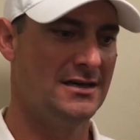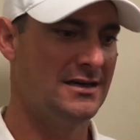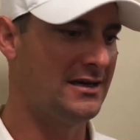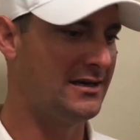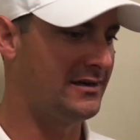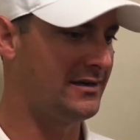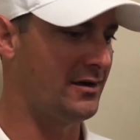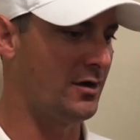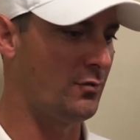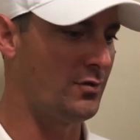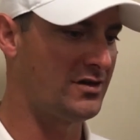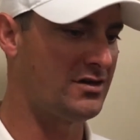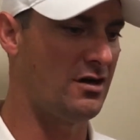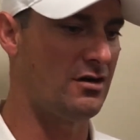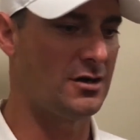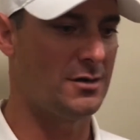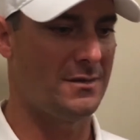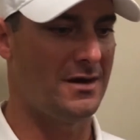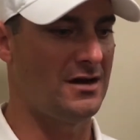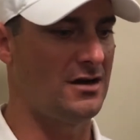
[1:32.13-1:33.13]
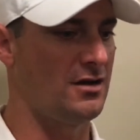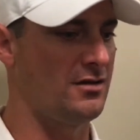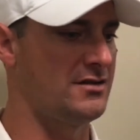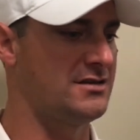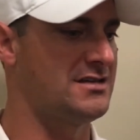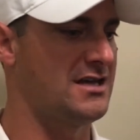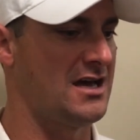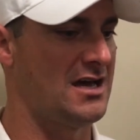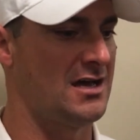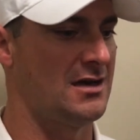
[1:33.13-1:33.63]
And you know, we talk about all the
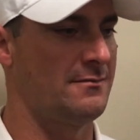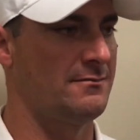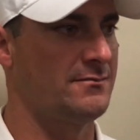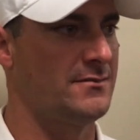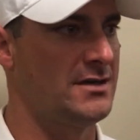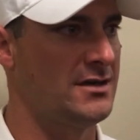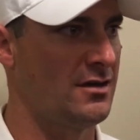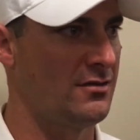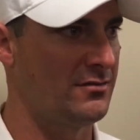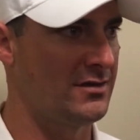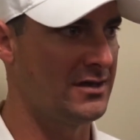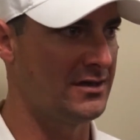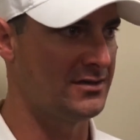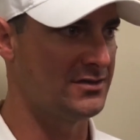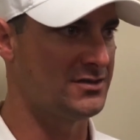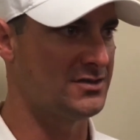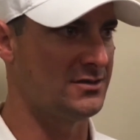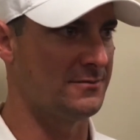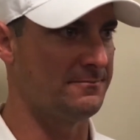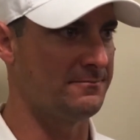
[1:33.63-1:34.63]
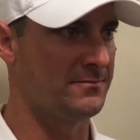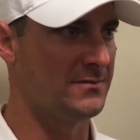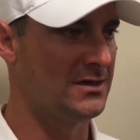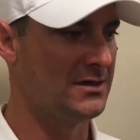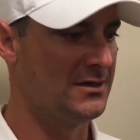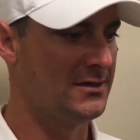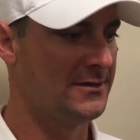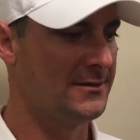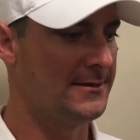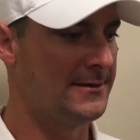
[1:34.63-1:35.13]
time, you know, getting some
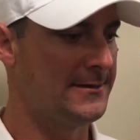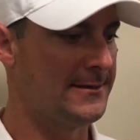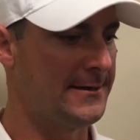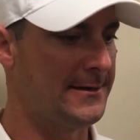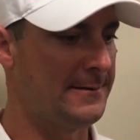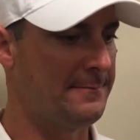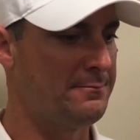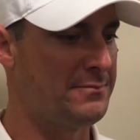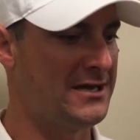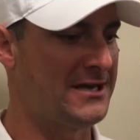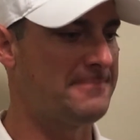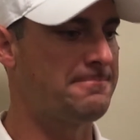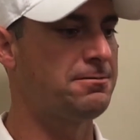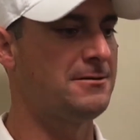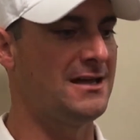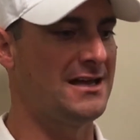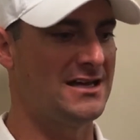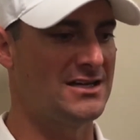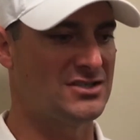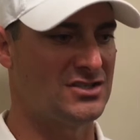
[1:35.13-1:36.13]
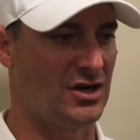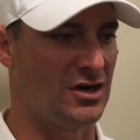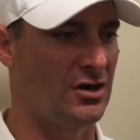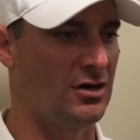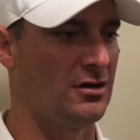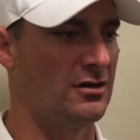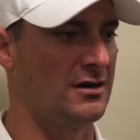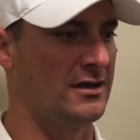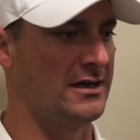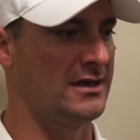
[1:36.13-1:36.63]
big plays
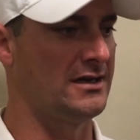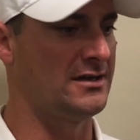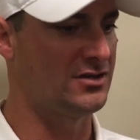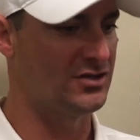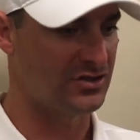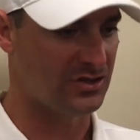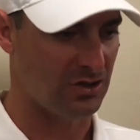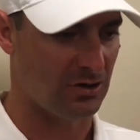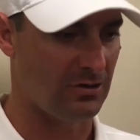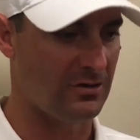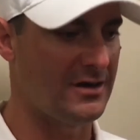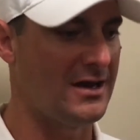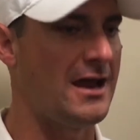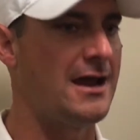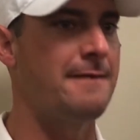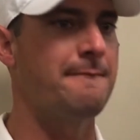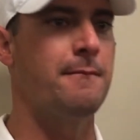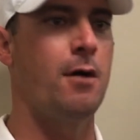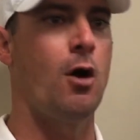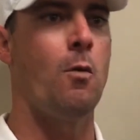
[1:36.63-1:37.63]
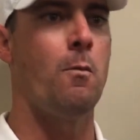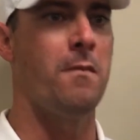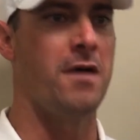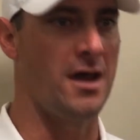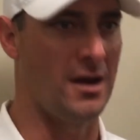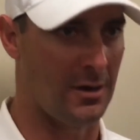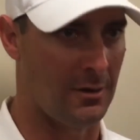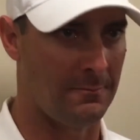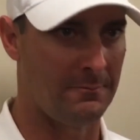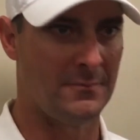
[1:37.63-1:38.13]
early just create
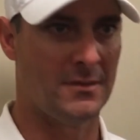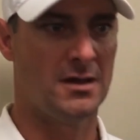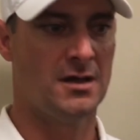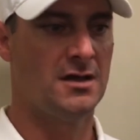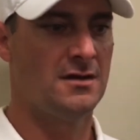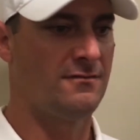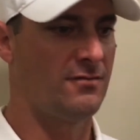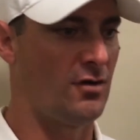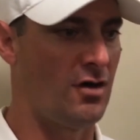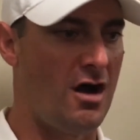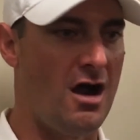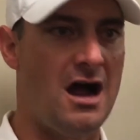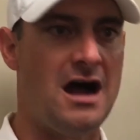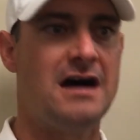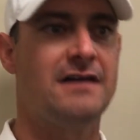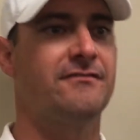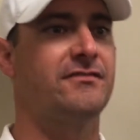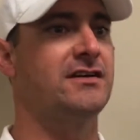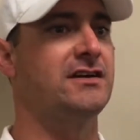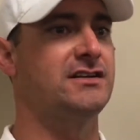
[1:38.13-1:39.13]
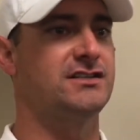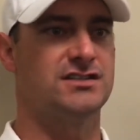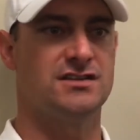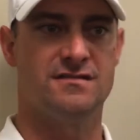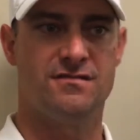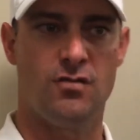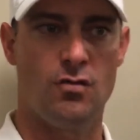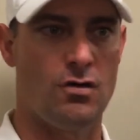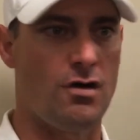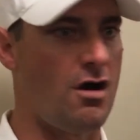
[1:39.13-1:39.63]
momentum for our offense and
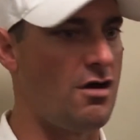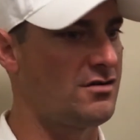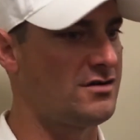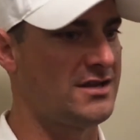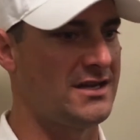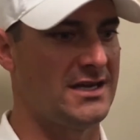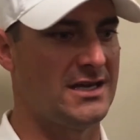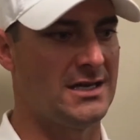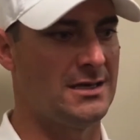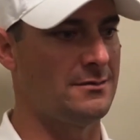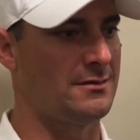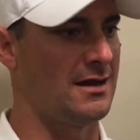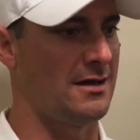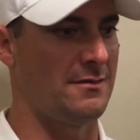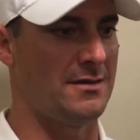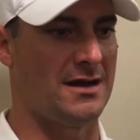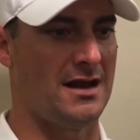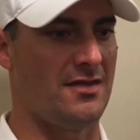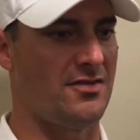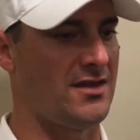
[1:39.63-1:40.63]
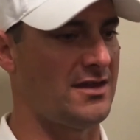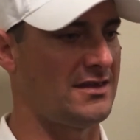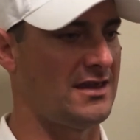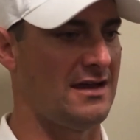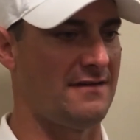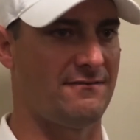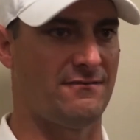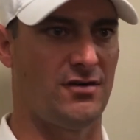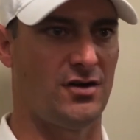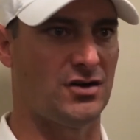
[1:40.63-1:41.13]
for our team. And I mean, I think
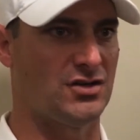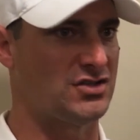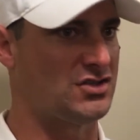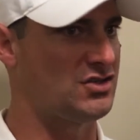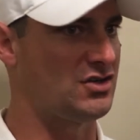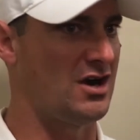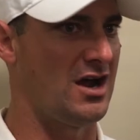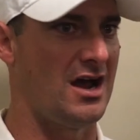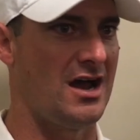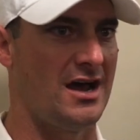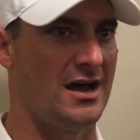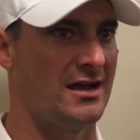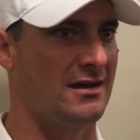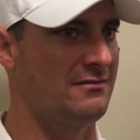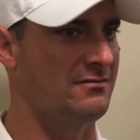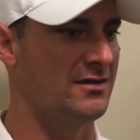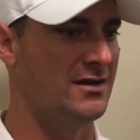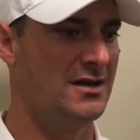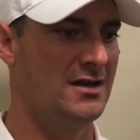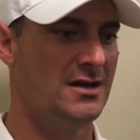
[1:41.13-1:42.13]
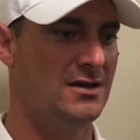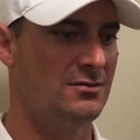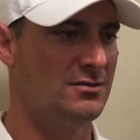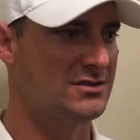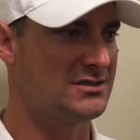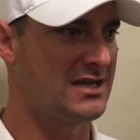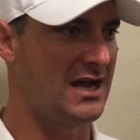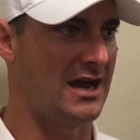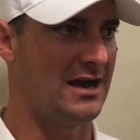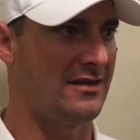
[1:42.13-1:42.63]
that first drive
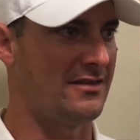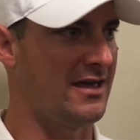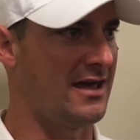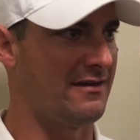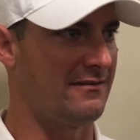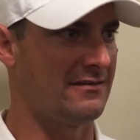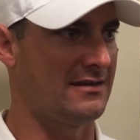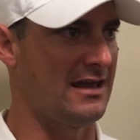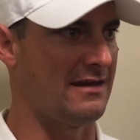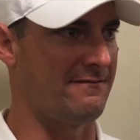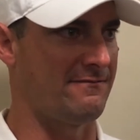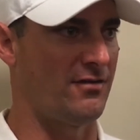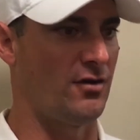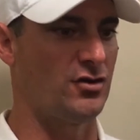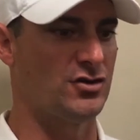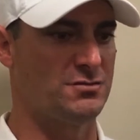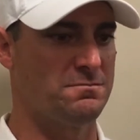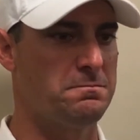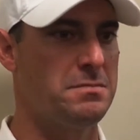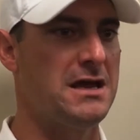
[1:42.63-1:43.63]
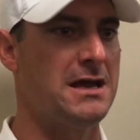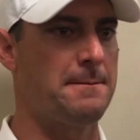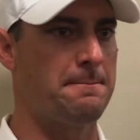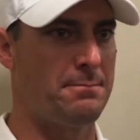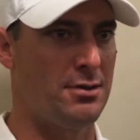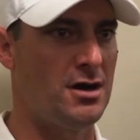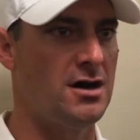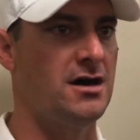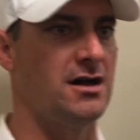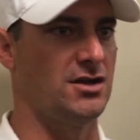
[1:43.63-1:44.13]
was kind of that first big
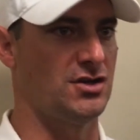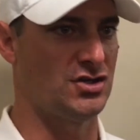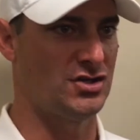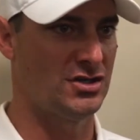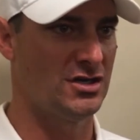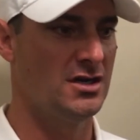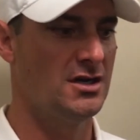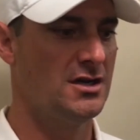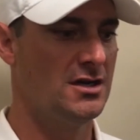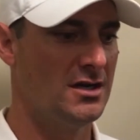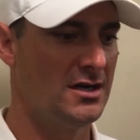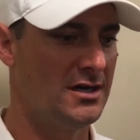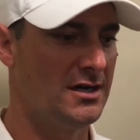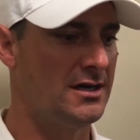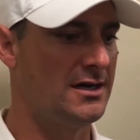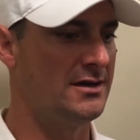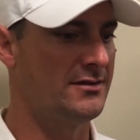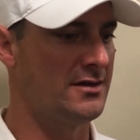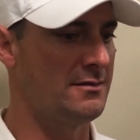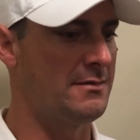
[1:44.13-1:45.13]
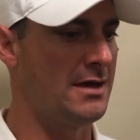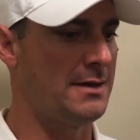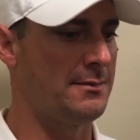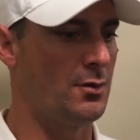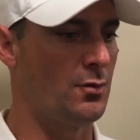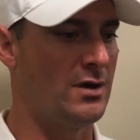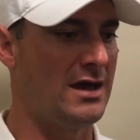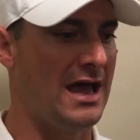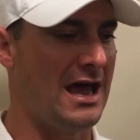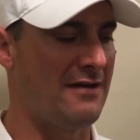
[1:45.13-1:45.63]
punch that maybe
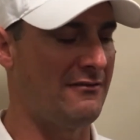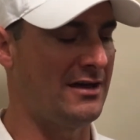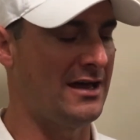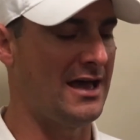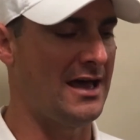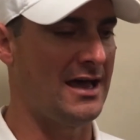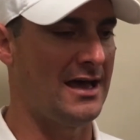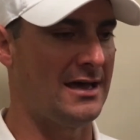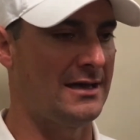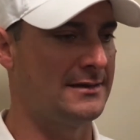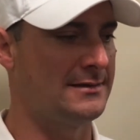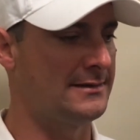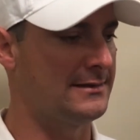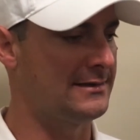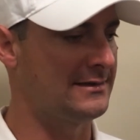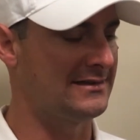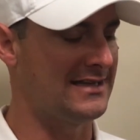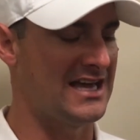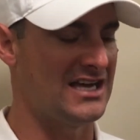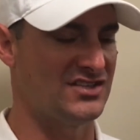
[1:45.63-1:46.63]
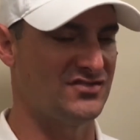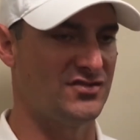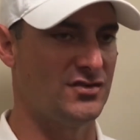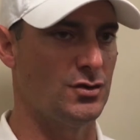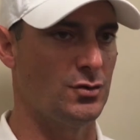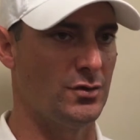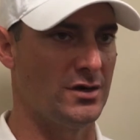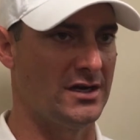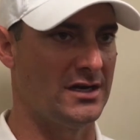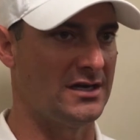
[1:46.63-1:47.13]
we haven't had last
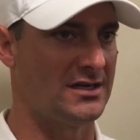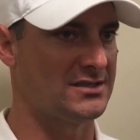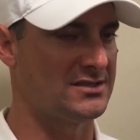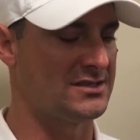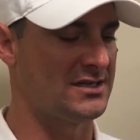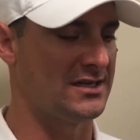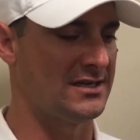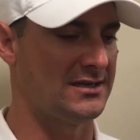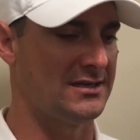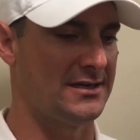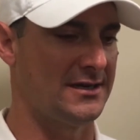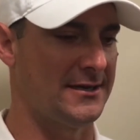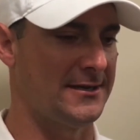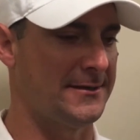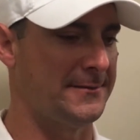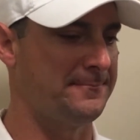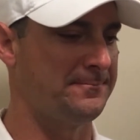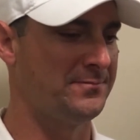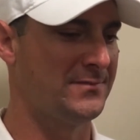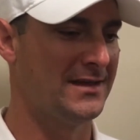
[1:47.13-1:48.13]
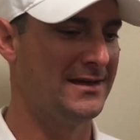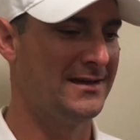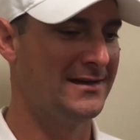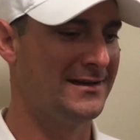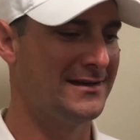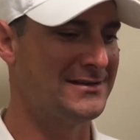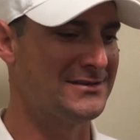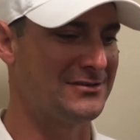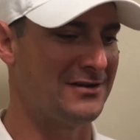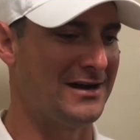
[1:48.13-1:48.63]
few weeks. And
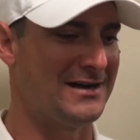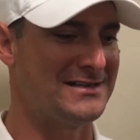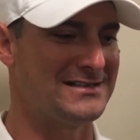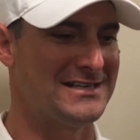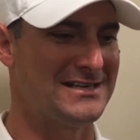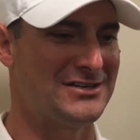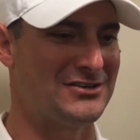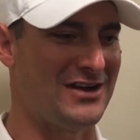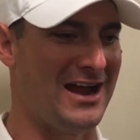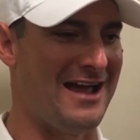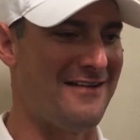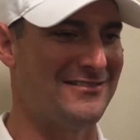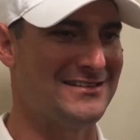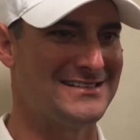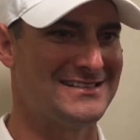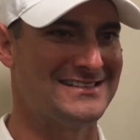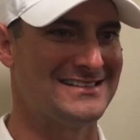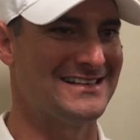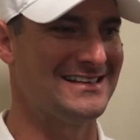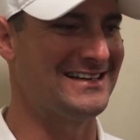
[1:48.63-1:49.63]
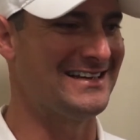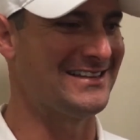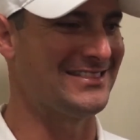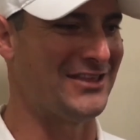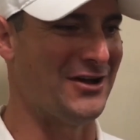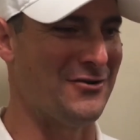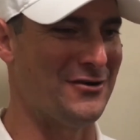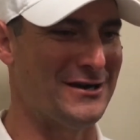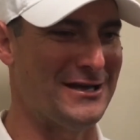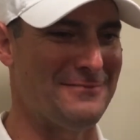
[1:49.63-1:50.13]
it was great to see Travis
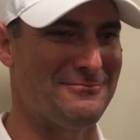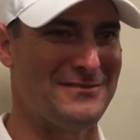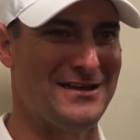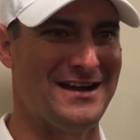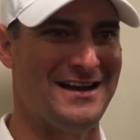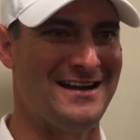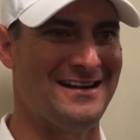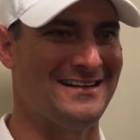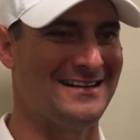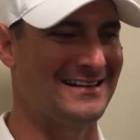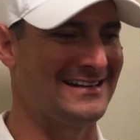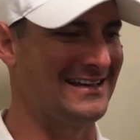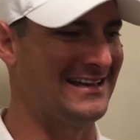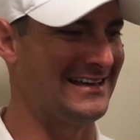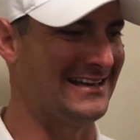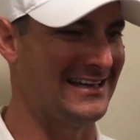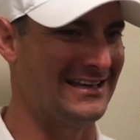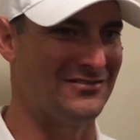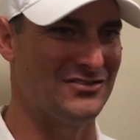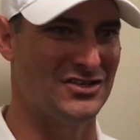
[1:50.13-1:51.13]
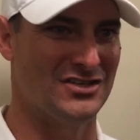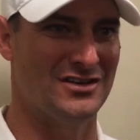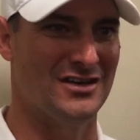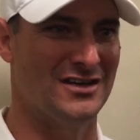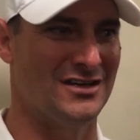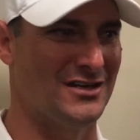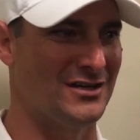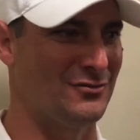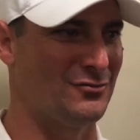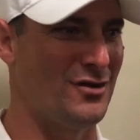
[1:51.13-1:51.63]
throw it up there and give
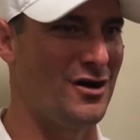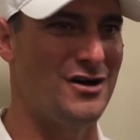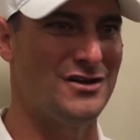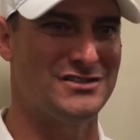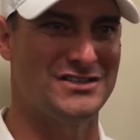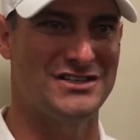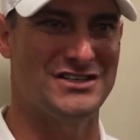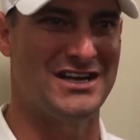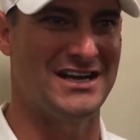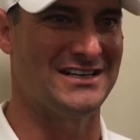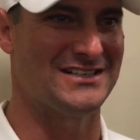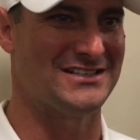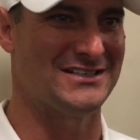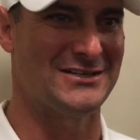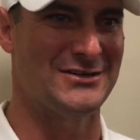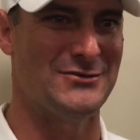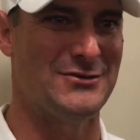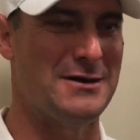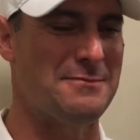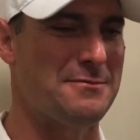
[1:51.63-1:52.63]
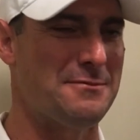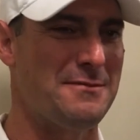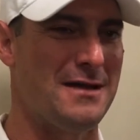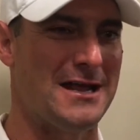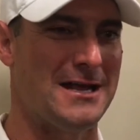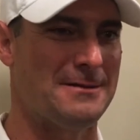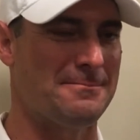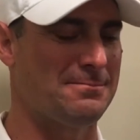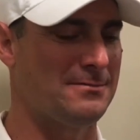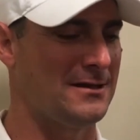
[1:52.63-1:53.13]
Ross a chance to go up and
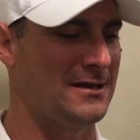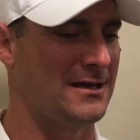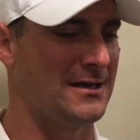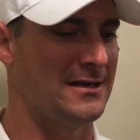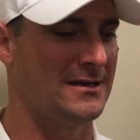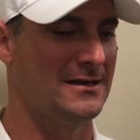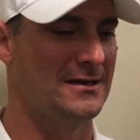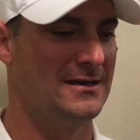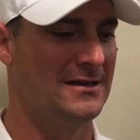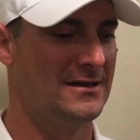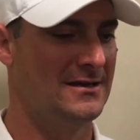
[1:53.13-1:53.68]
make a play.